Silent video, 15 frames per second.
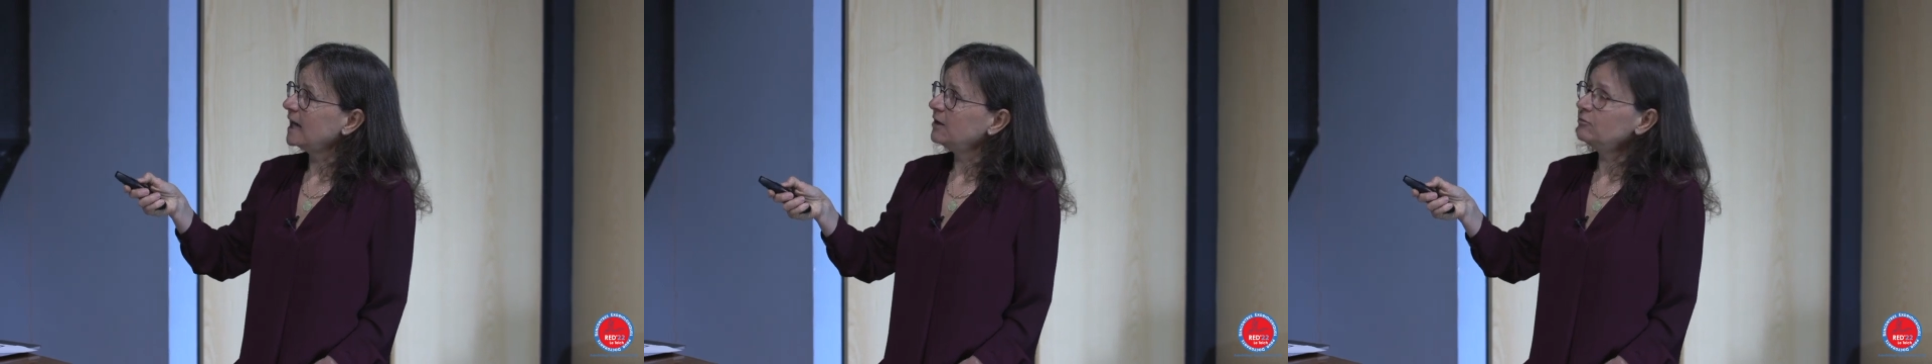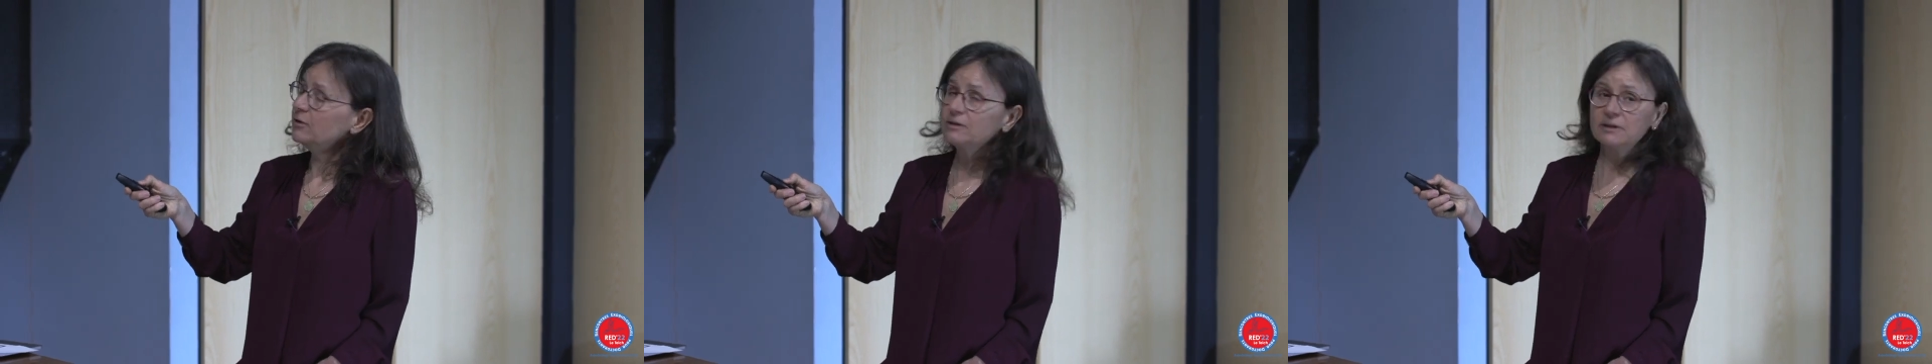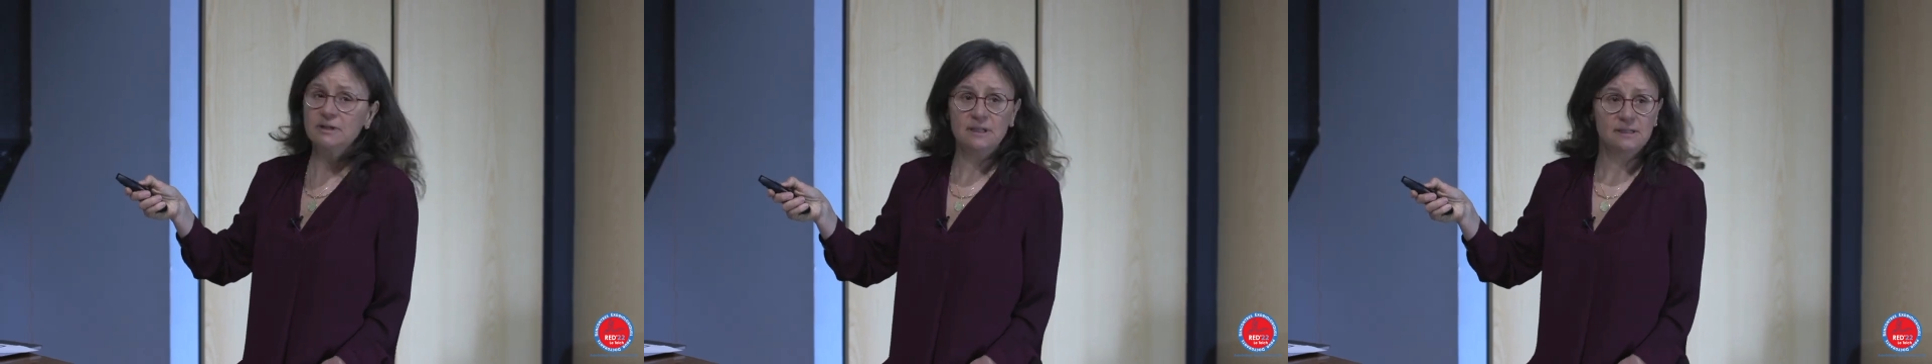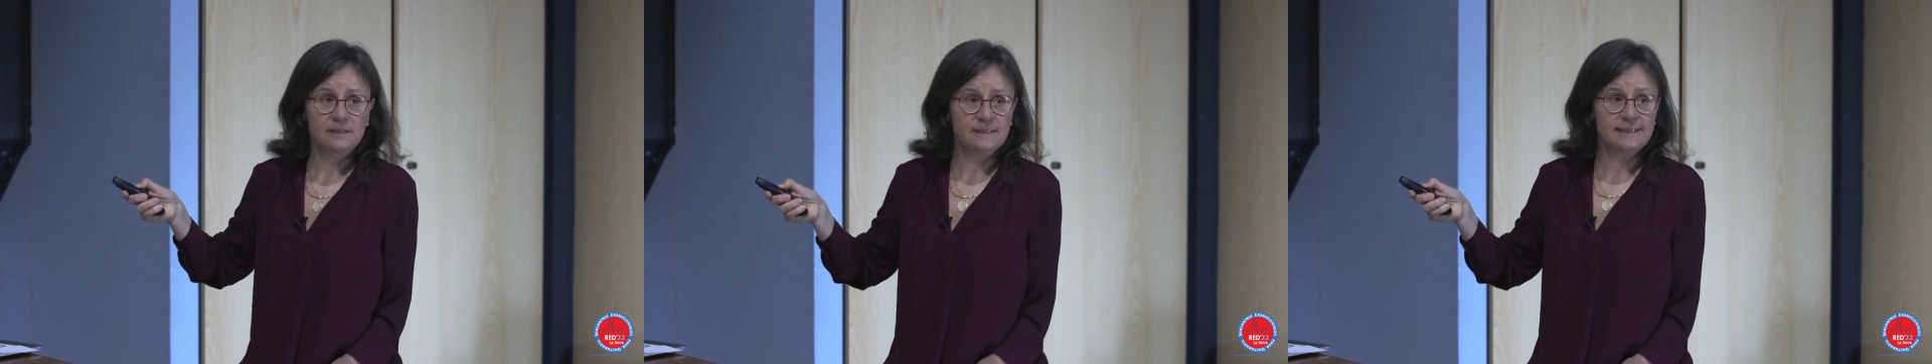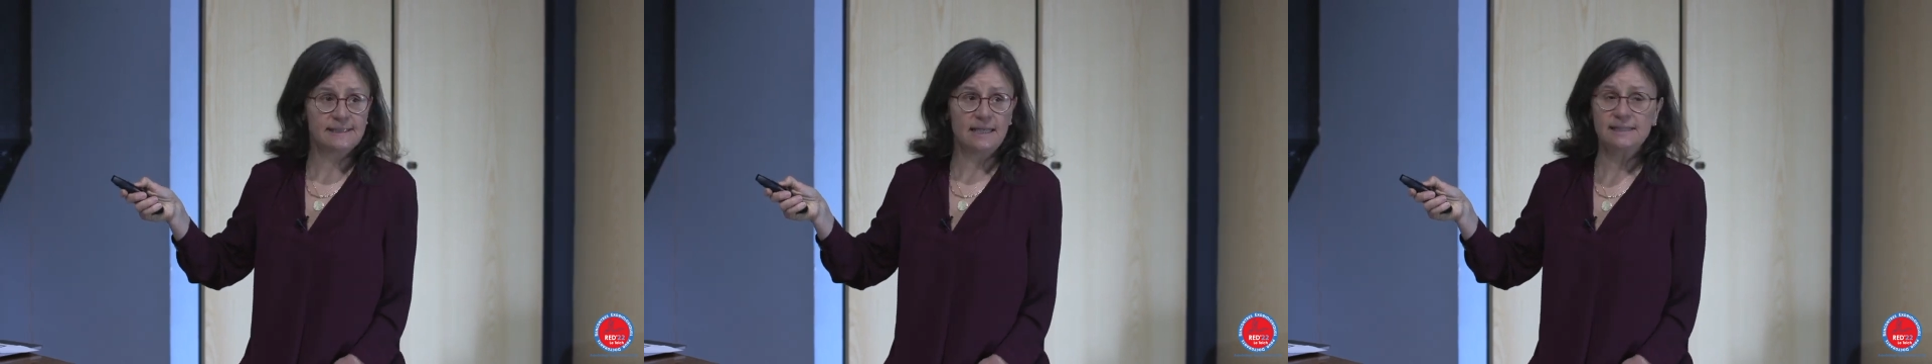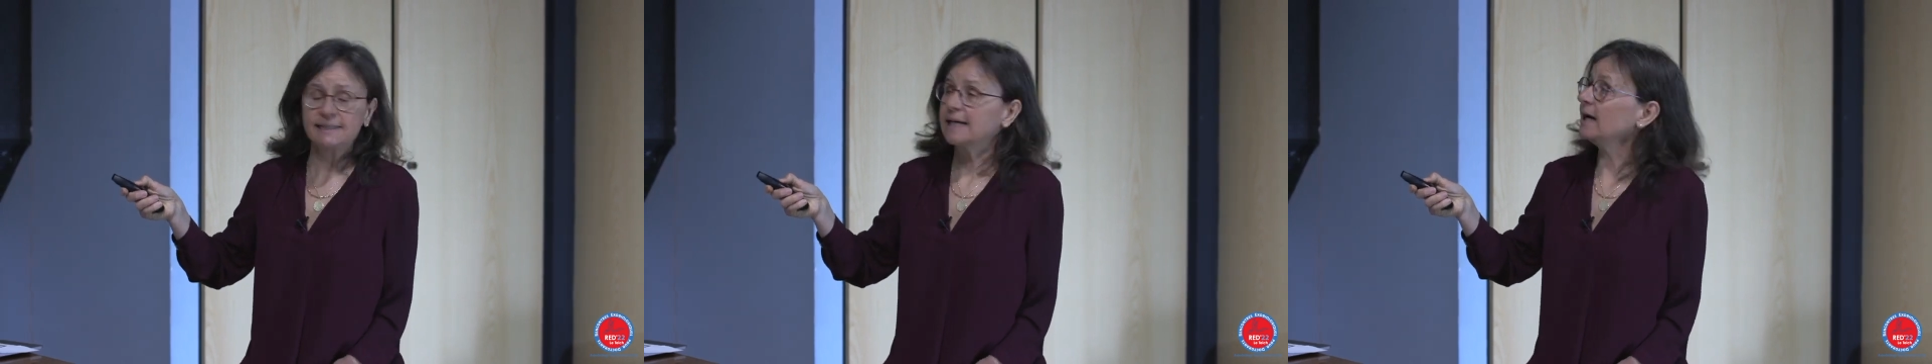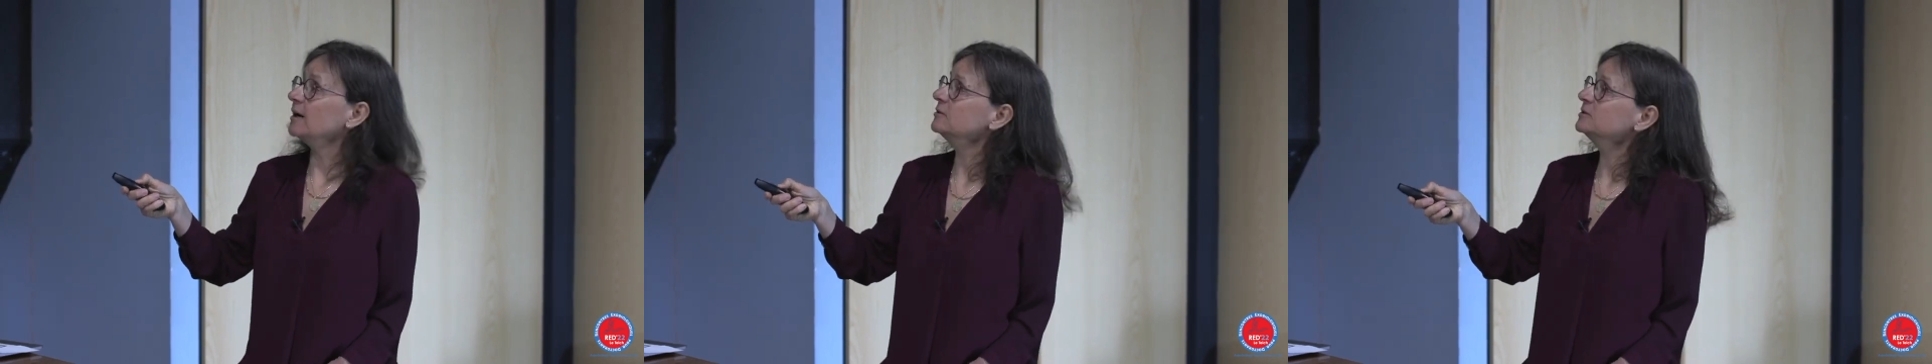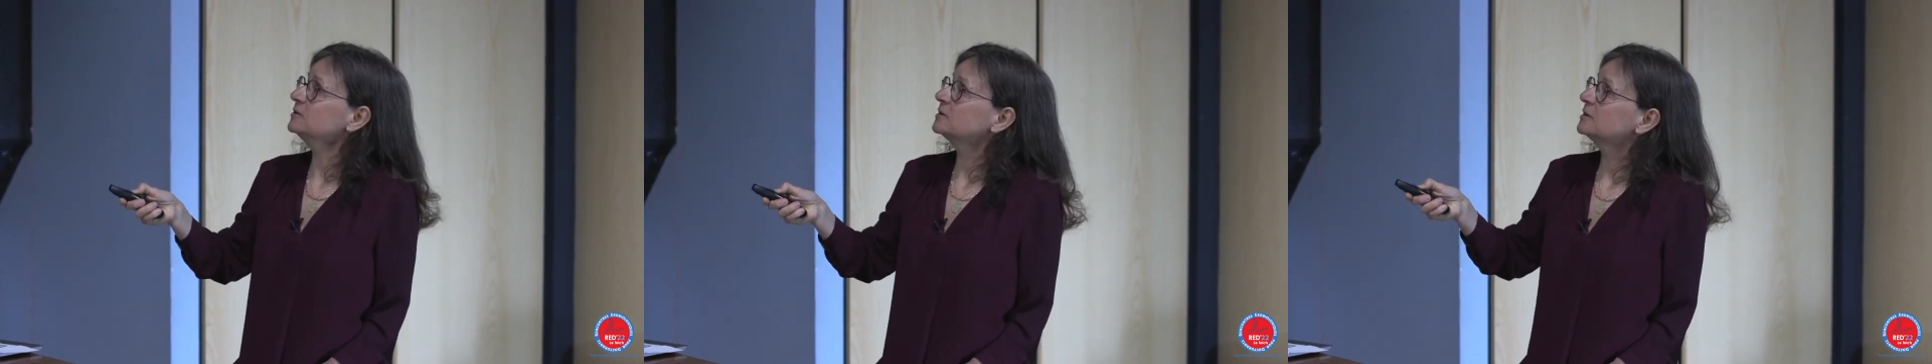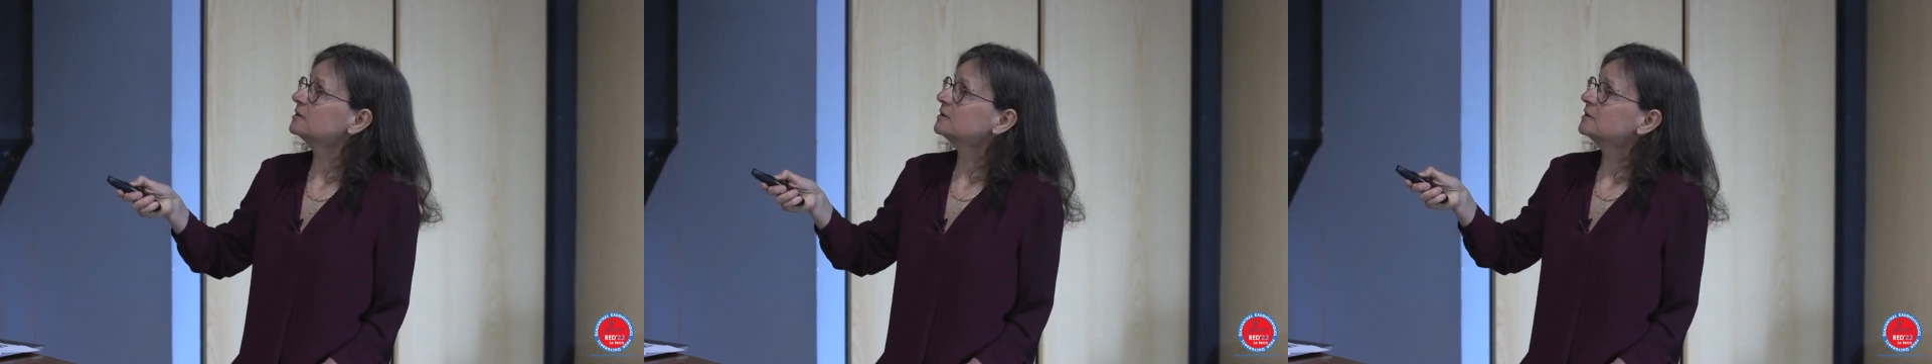iron stands out